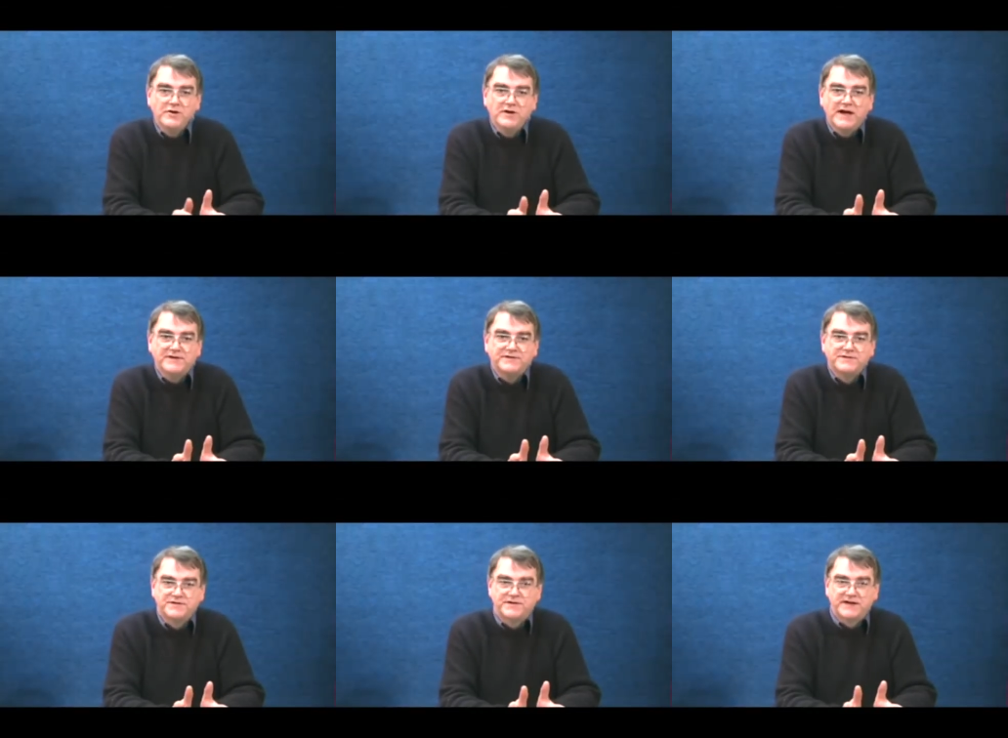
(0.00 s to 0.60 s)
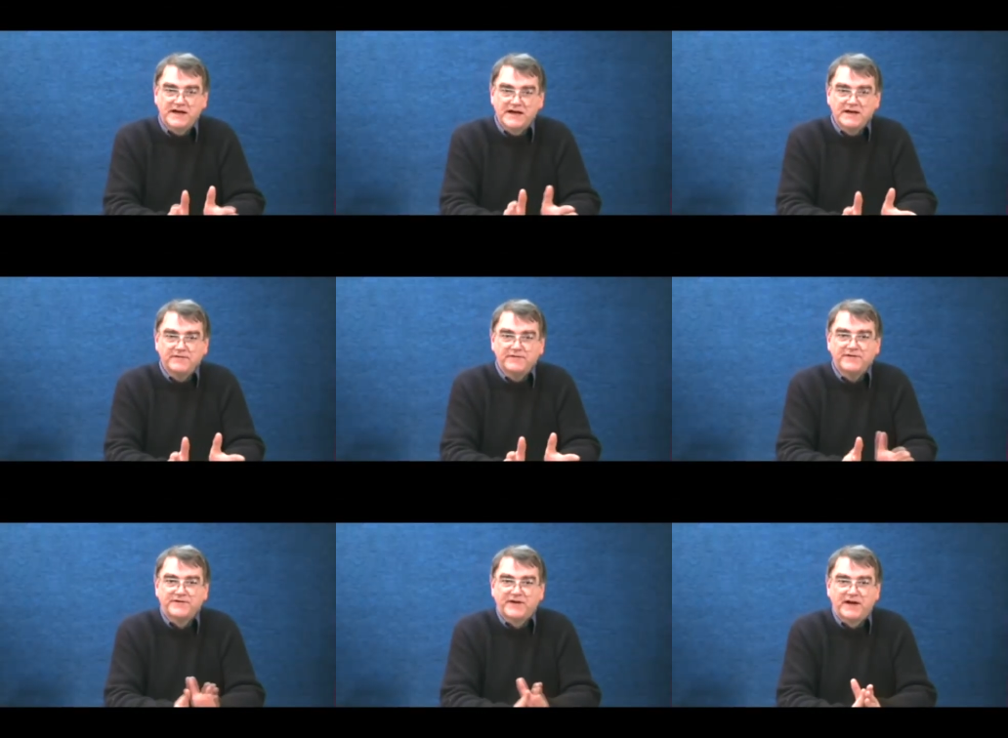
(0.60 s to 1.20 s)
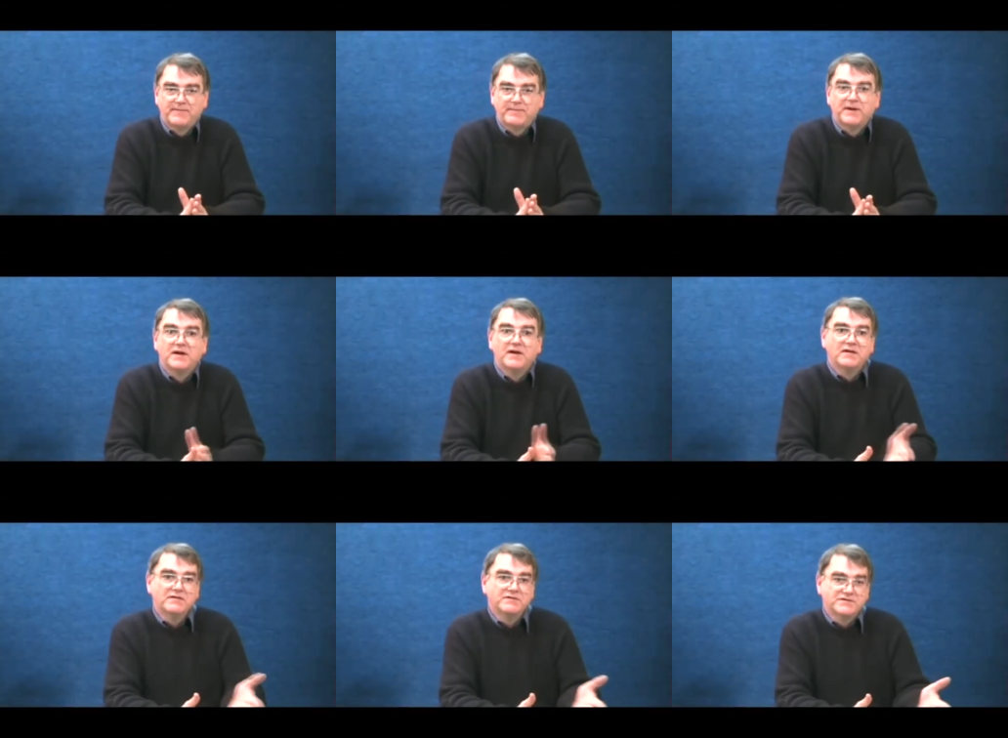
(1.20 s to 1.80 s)
you get to the end of the tape,
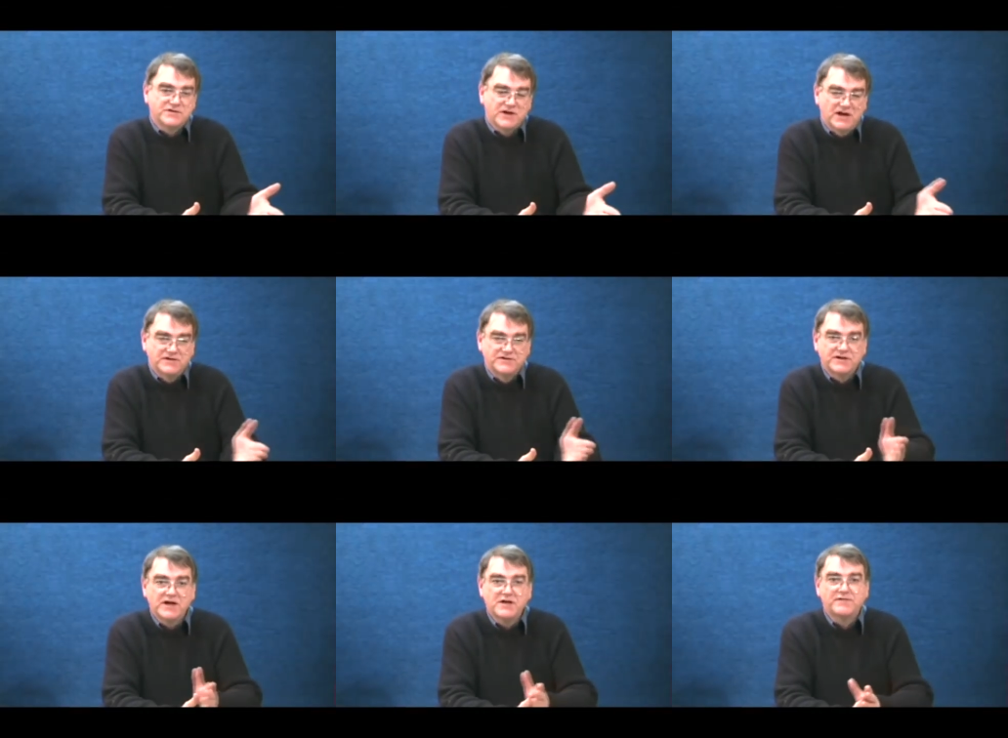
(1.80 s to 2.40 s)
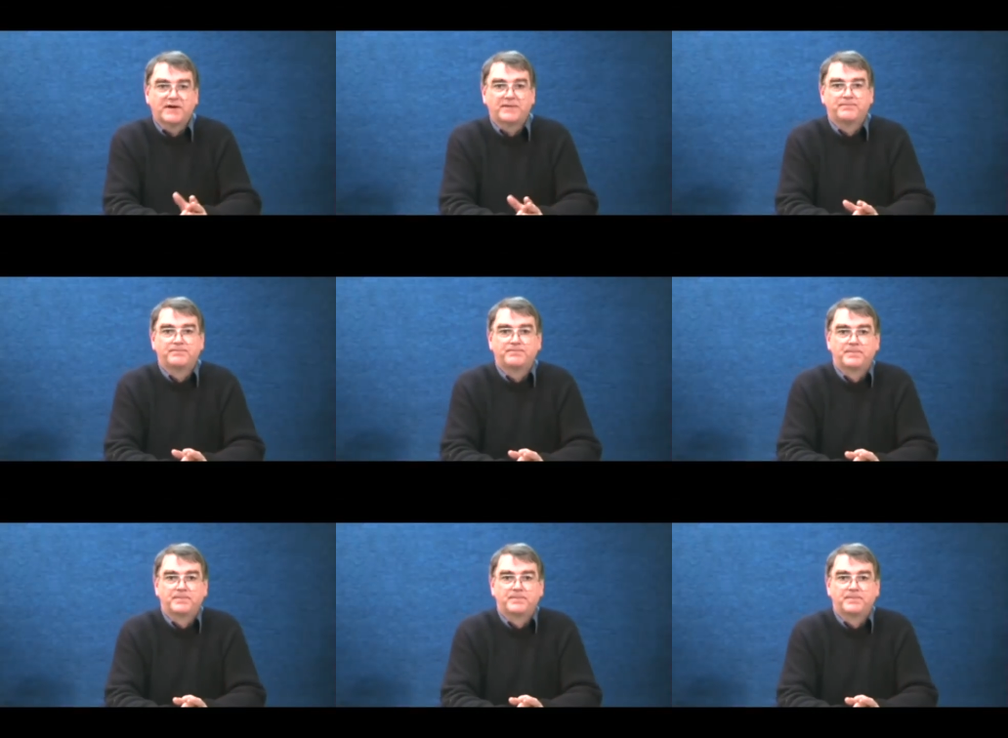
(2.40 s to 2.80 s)
change it over.